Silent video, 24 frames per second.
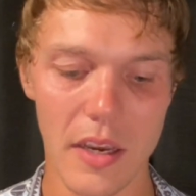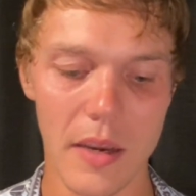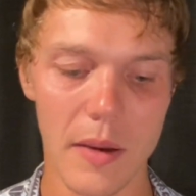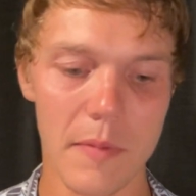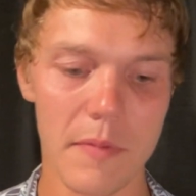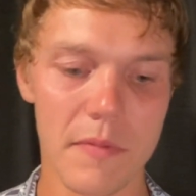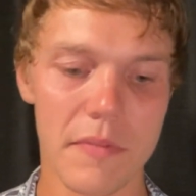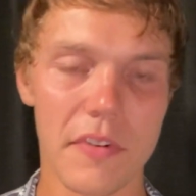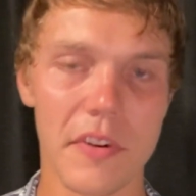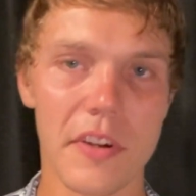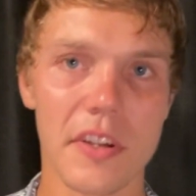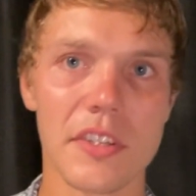
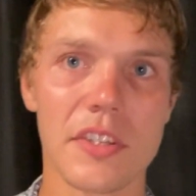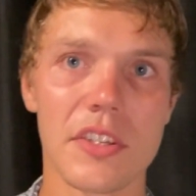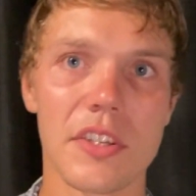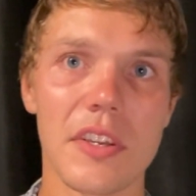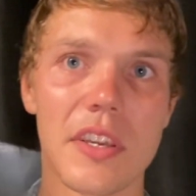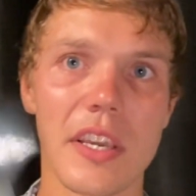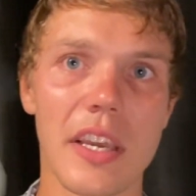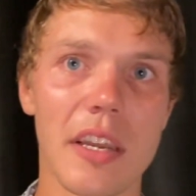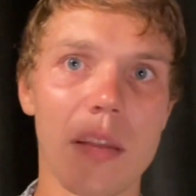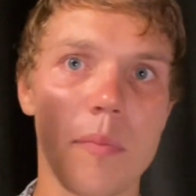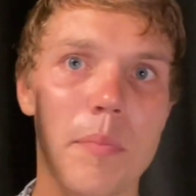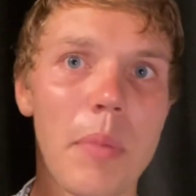First, you
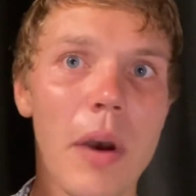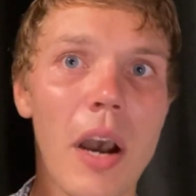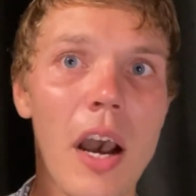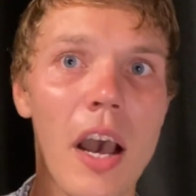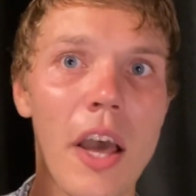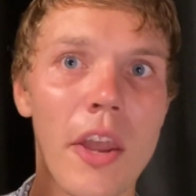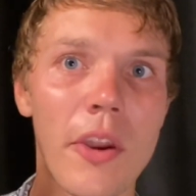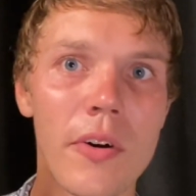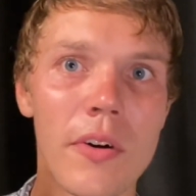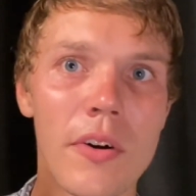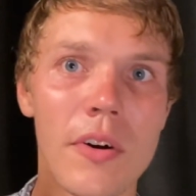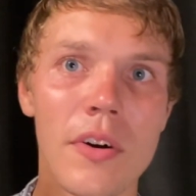get a
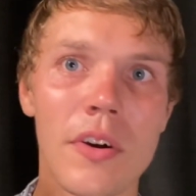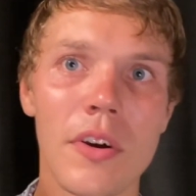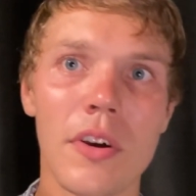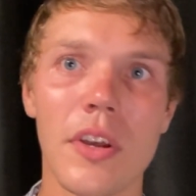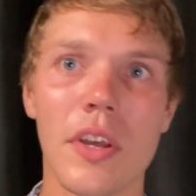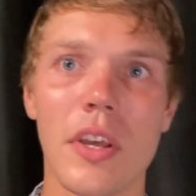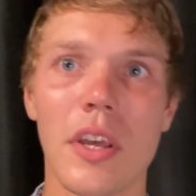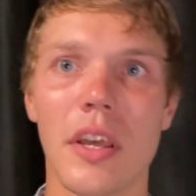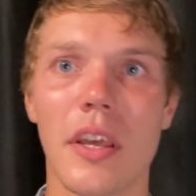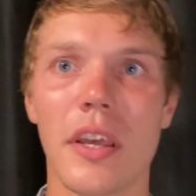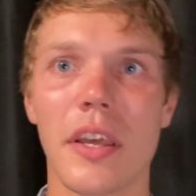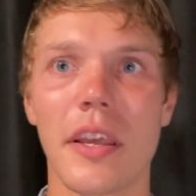bottle,
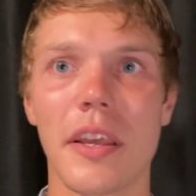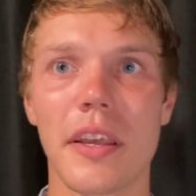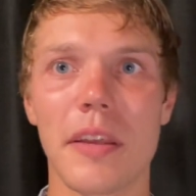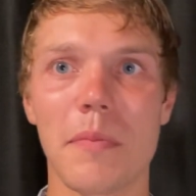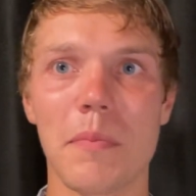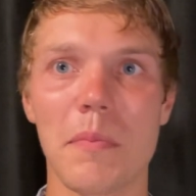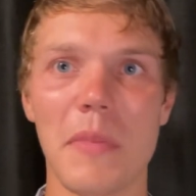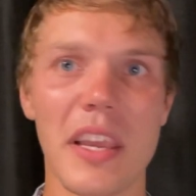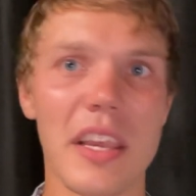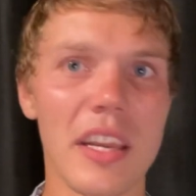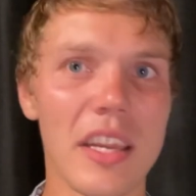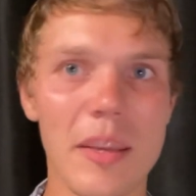
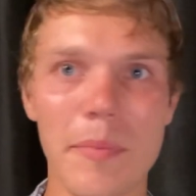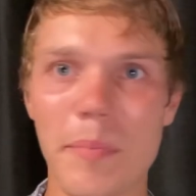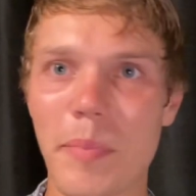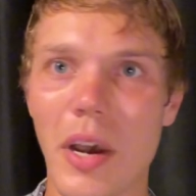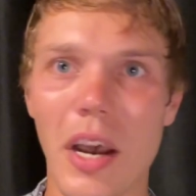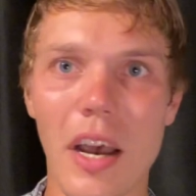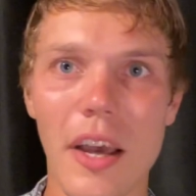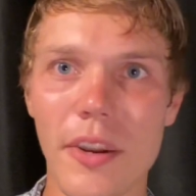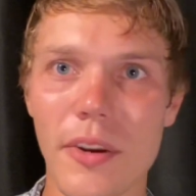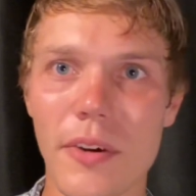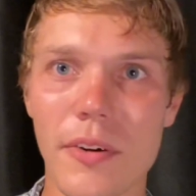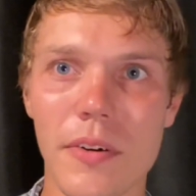any
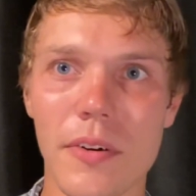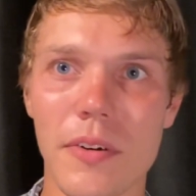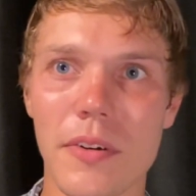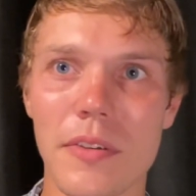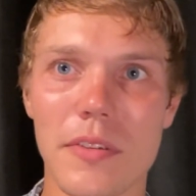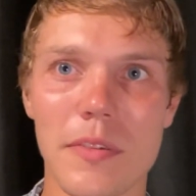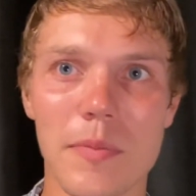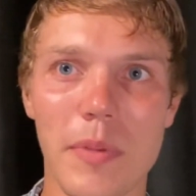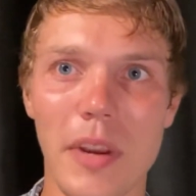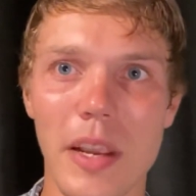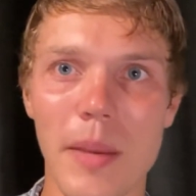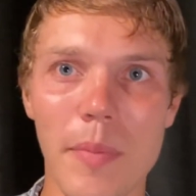bottle,
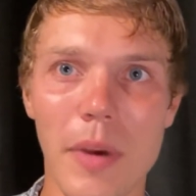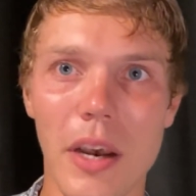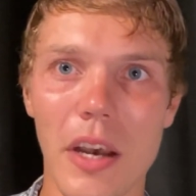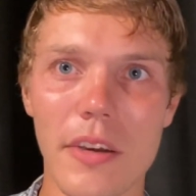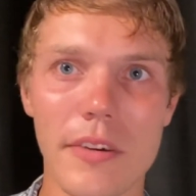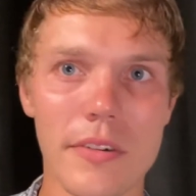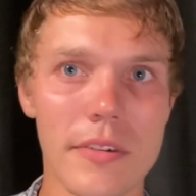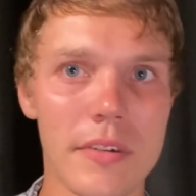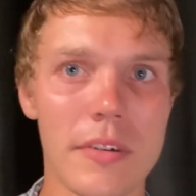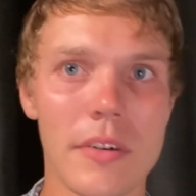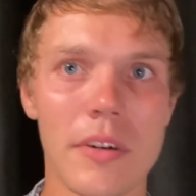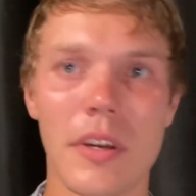spray
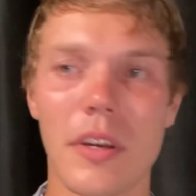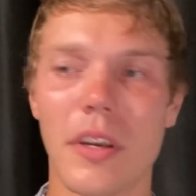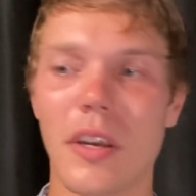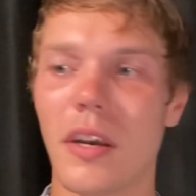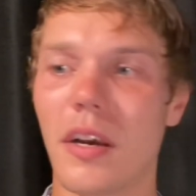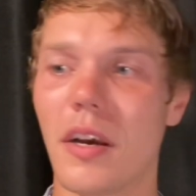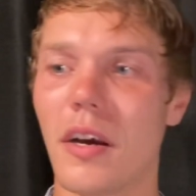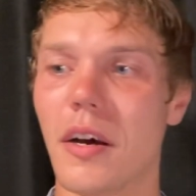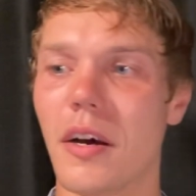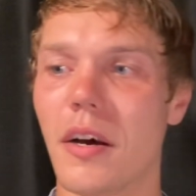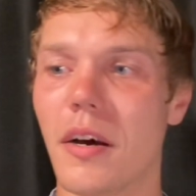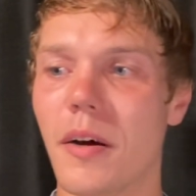bottle,
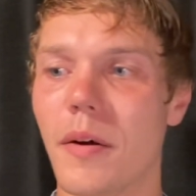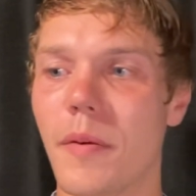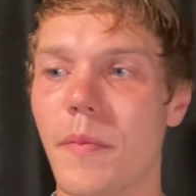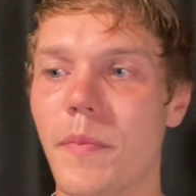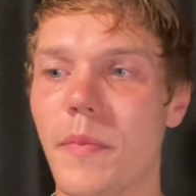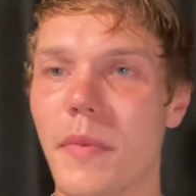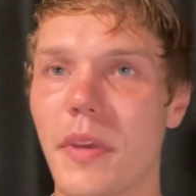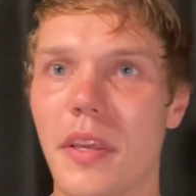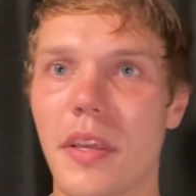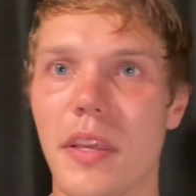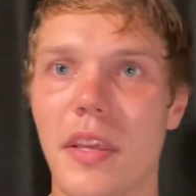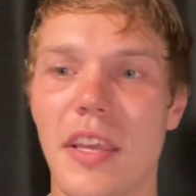
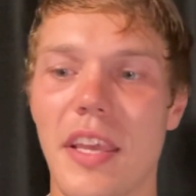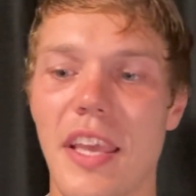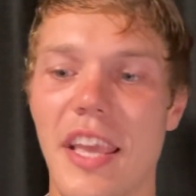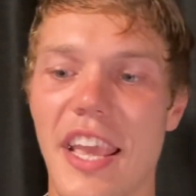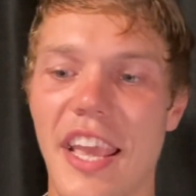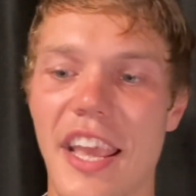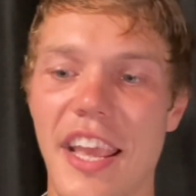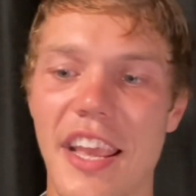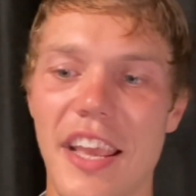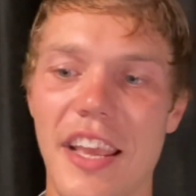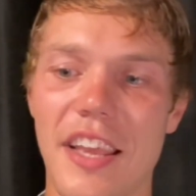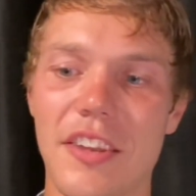
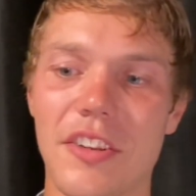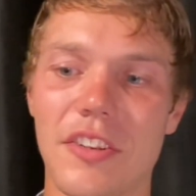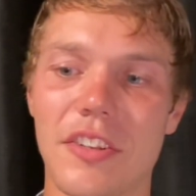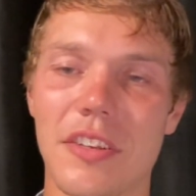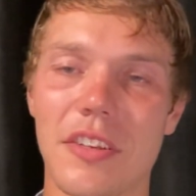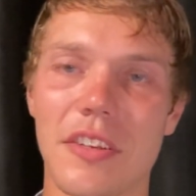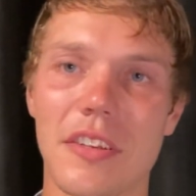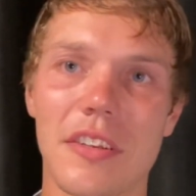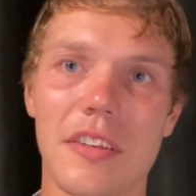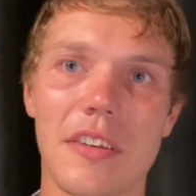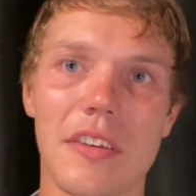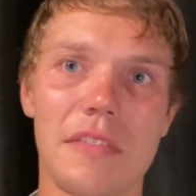and
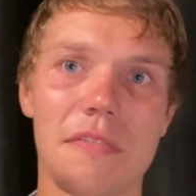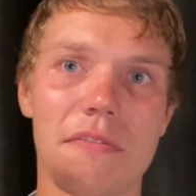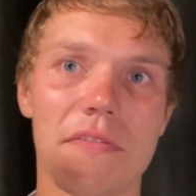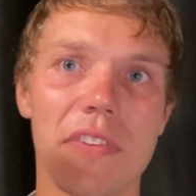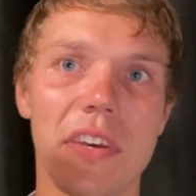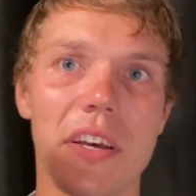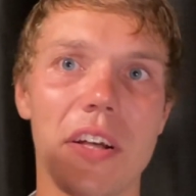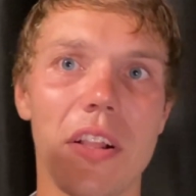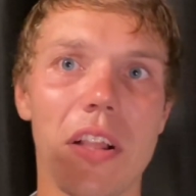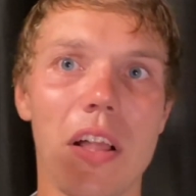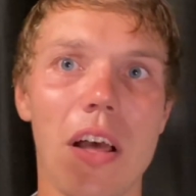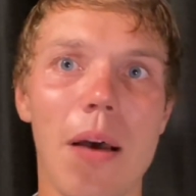you
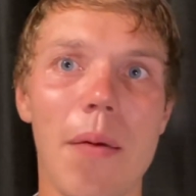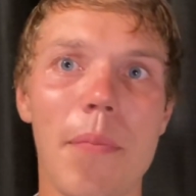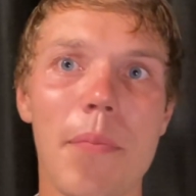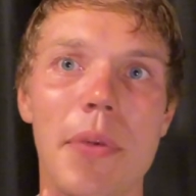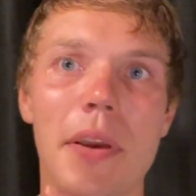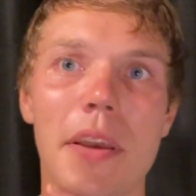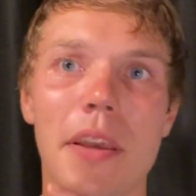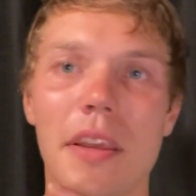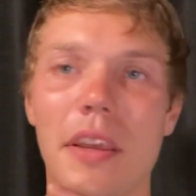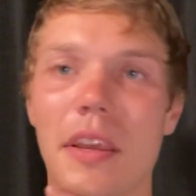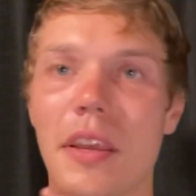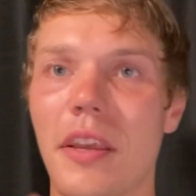fill up.
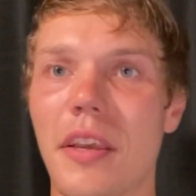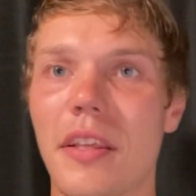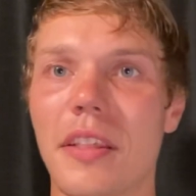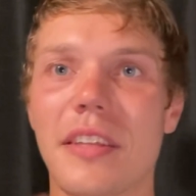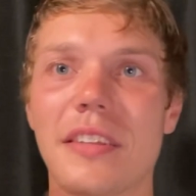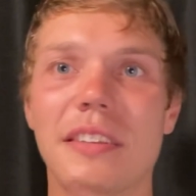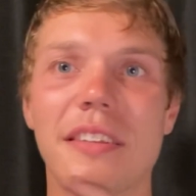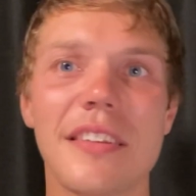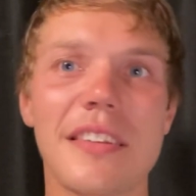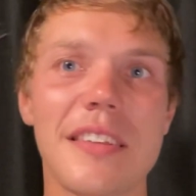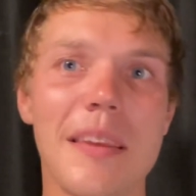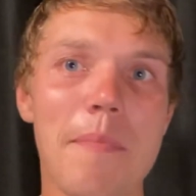
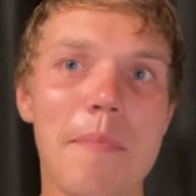This isn't